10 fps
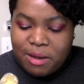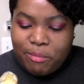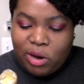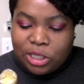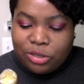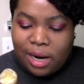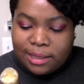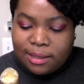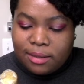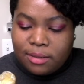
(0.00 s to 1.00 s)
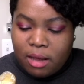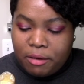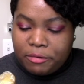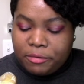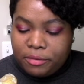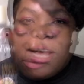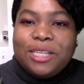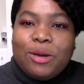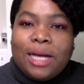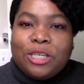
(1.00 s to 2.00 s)
moisturizing stuff.
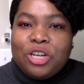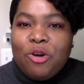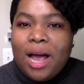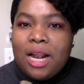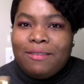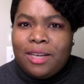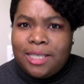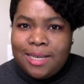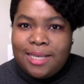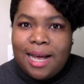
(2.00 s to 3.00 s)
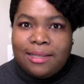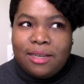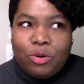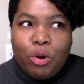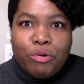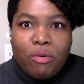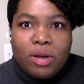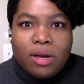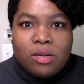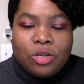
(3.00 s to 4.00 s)
So as you know, I love the She Scented Oka
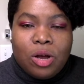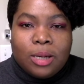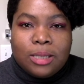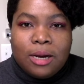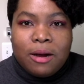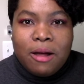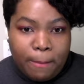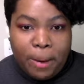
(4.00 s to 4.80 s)
Reconstructor.